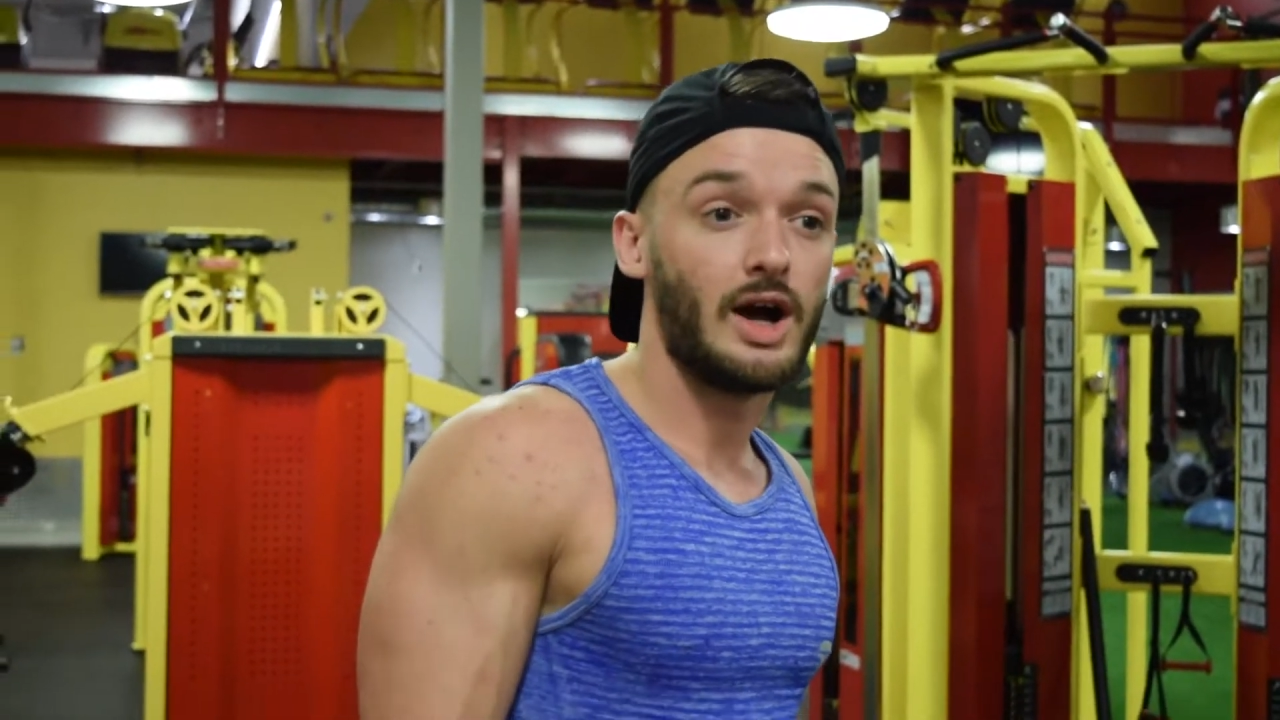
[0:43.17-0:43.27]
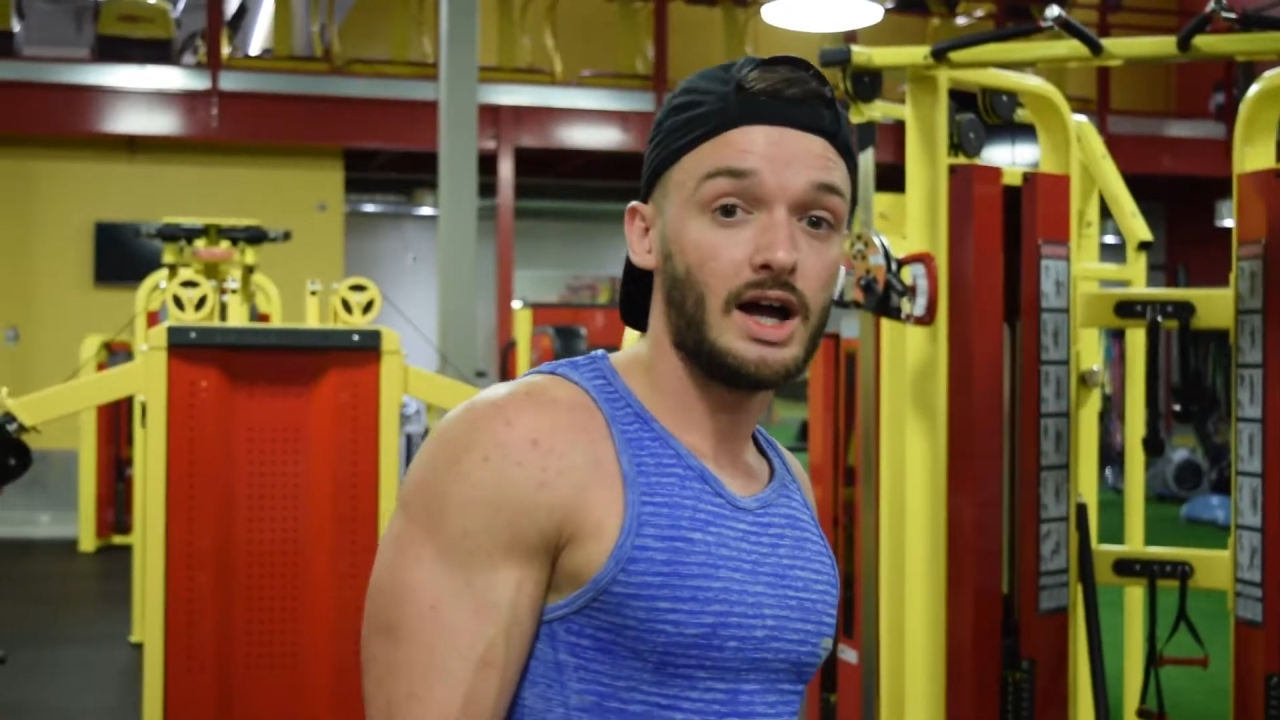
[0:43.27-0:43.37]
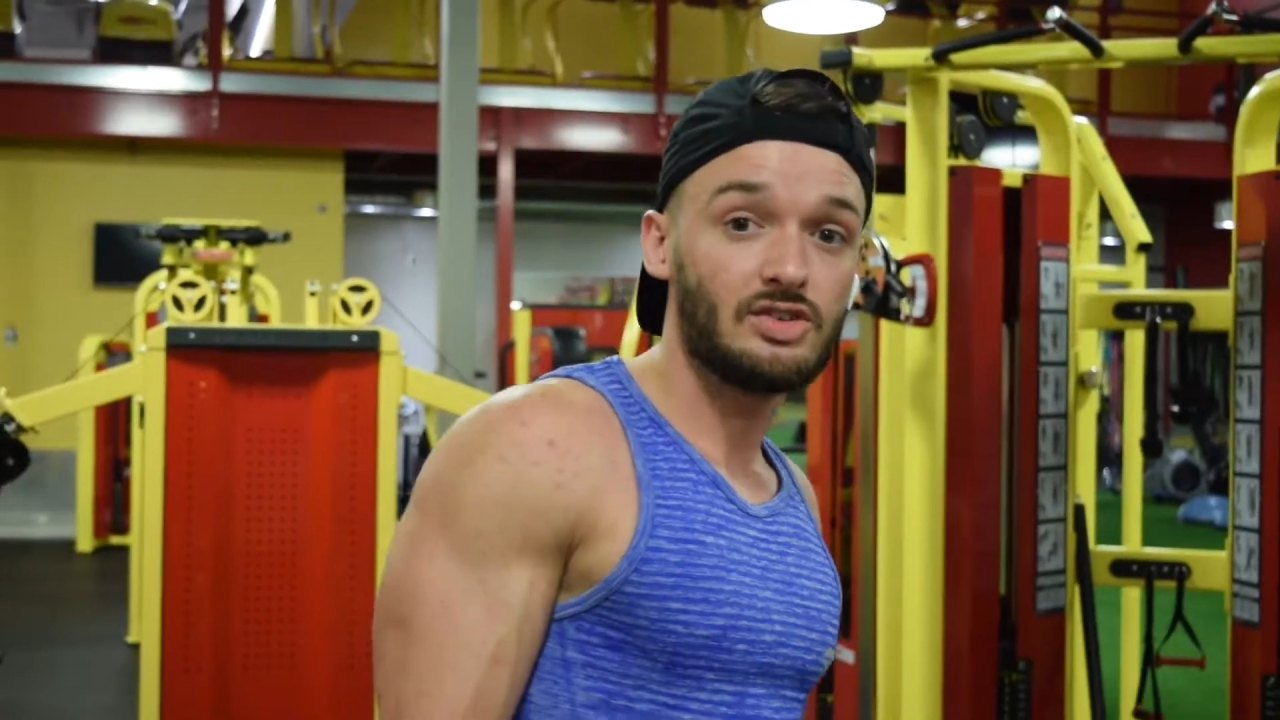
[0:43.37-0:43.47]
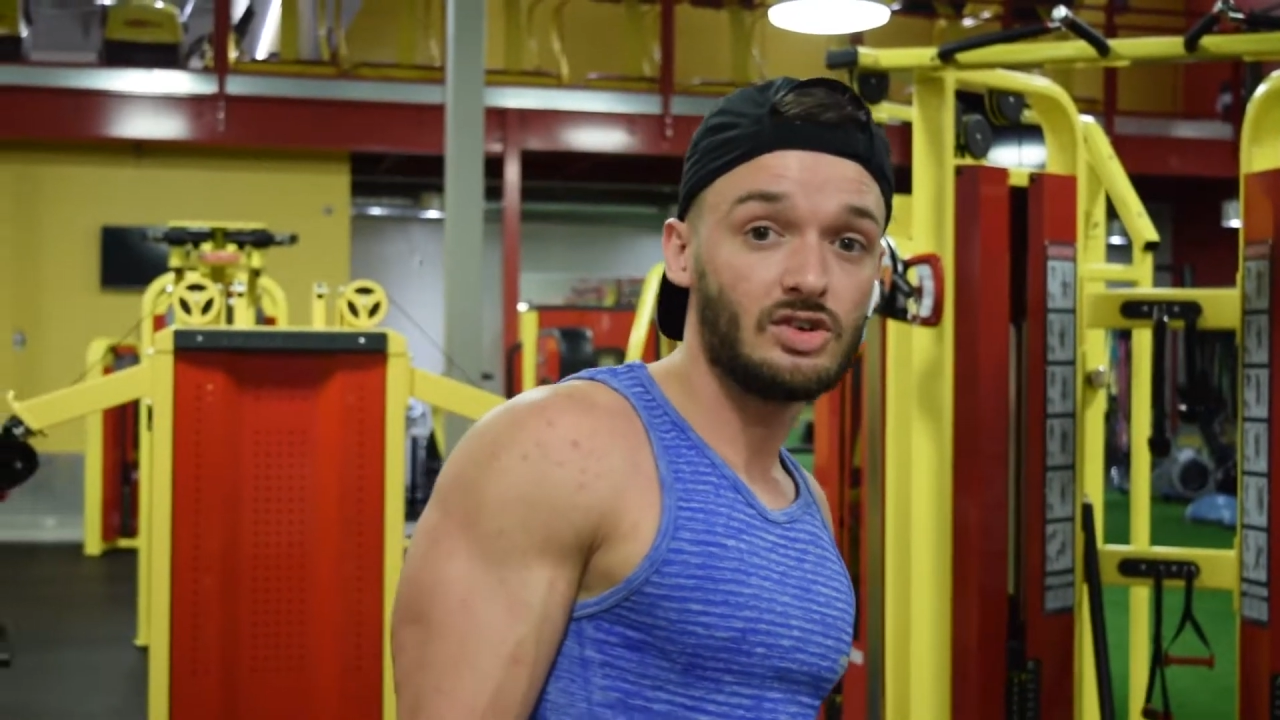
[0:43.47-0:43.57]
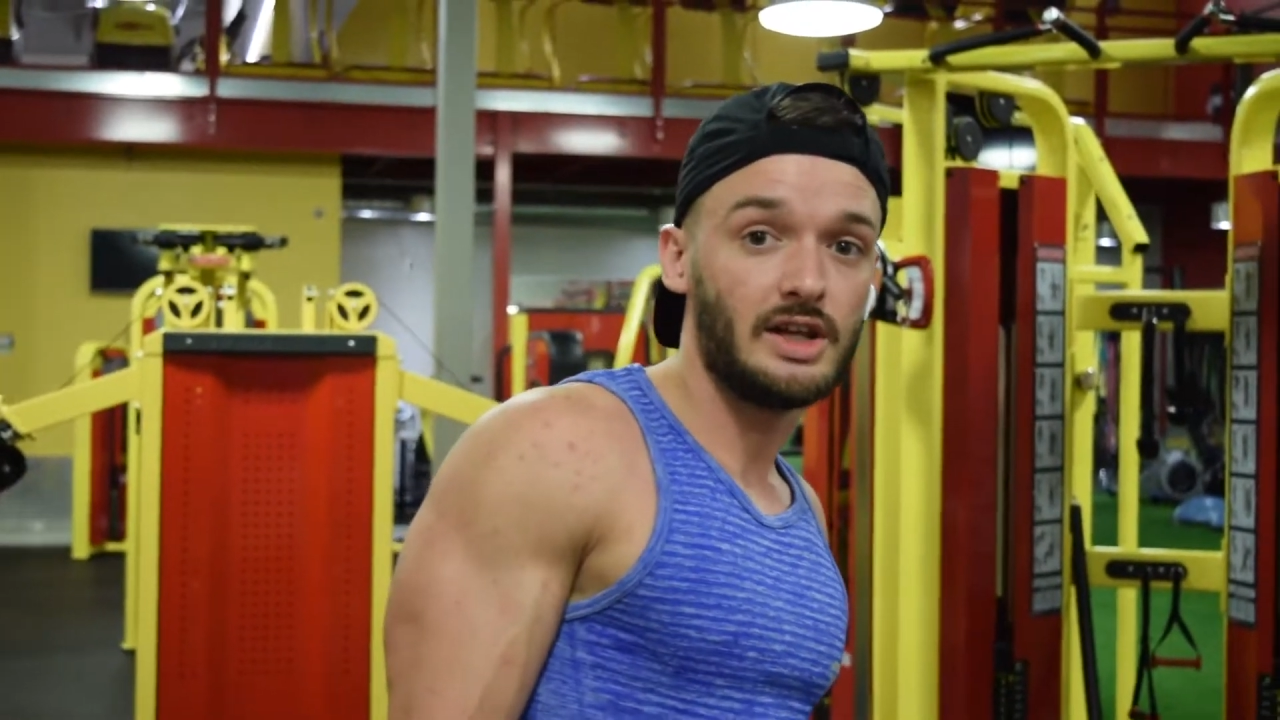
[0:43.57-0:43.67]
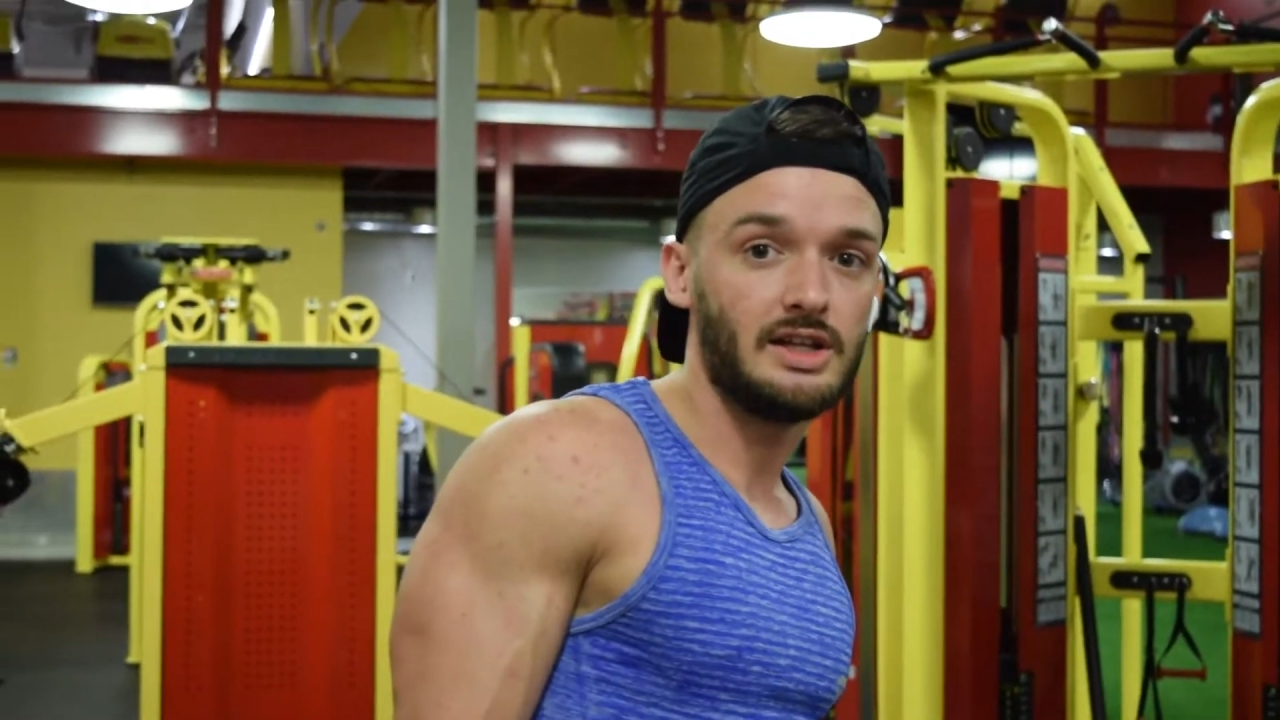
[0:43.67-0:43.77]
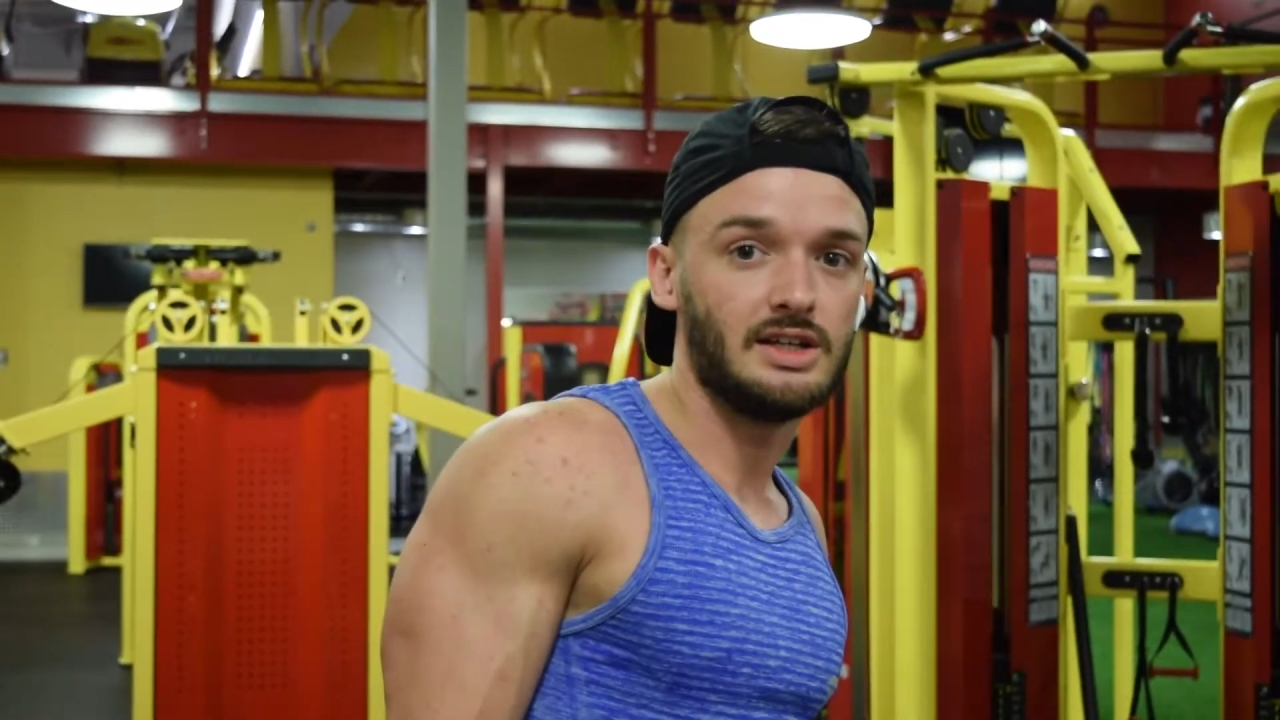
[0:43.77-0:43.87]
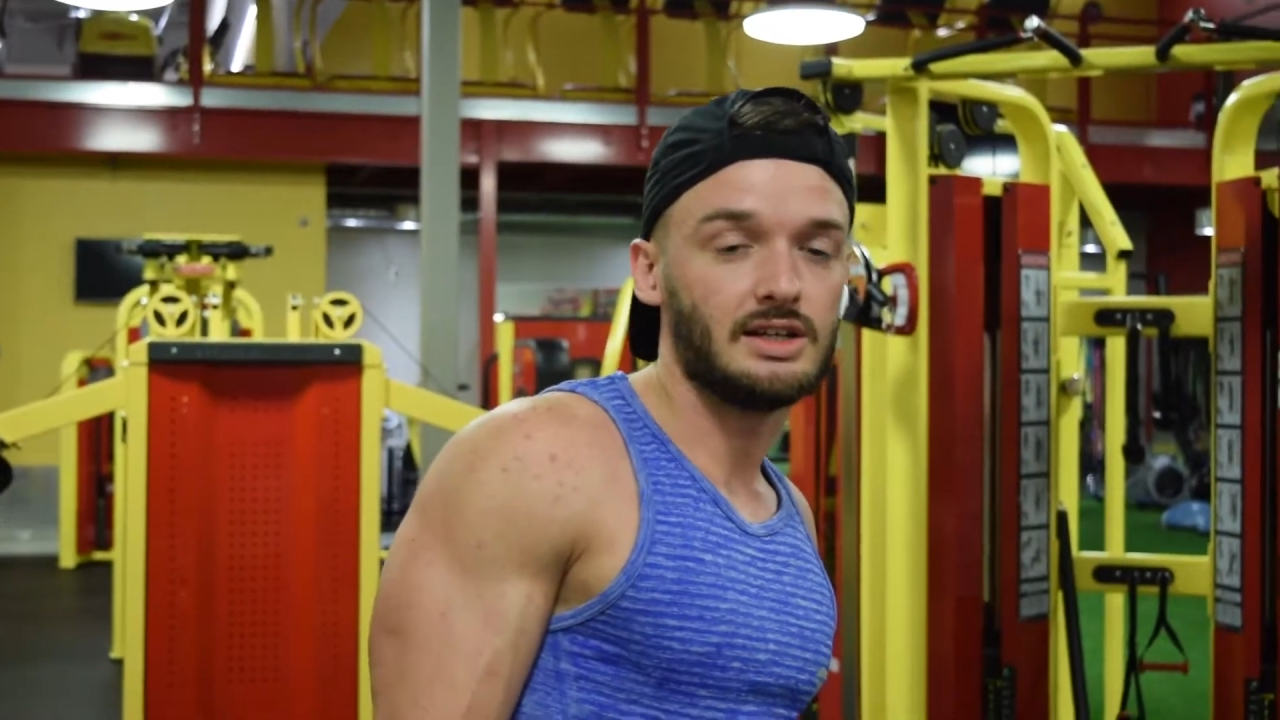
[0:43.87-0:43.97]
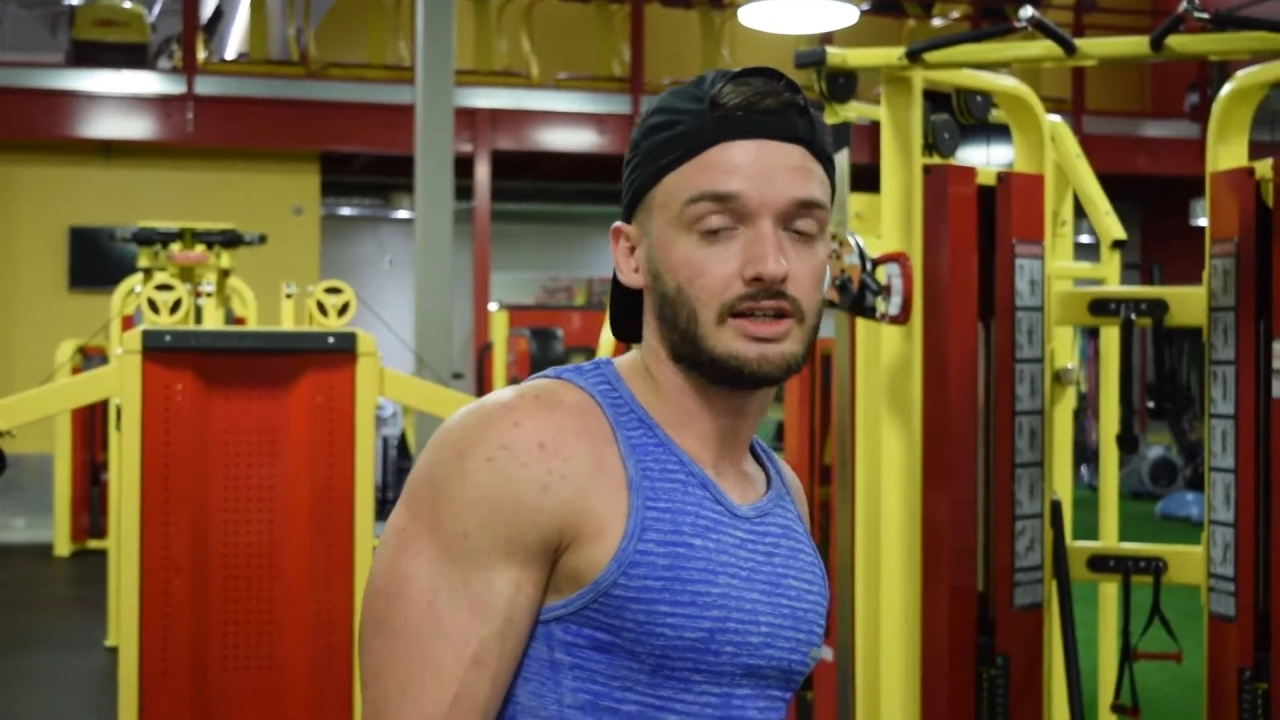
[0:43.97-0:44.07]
isolating it,